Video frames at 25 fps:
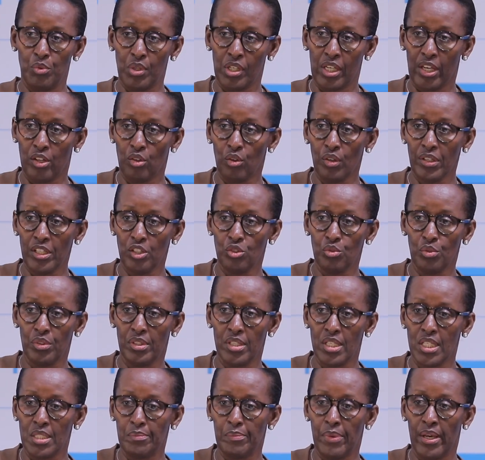we can only do
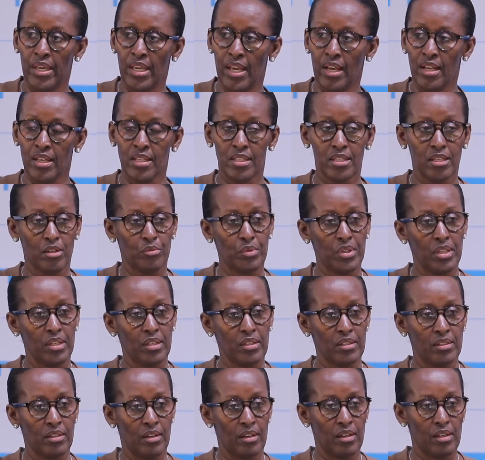this by
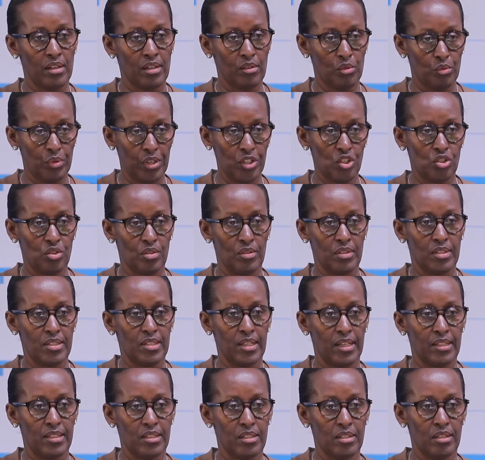answering the questions
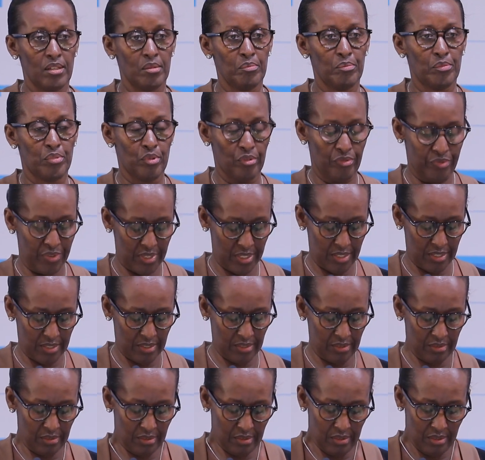that
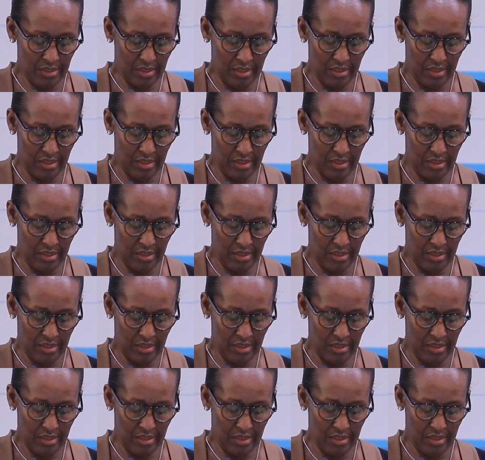Professor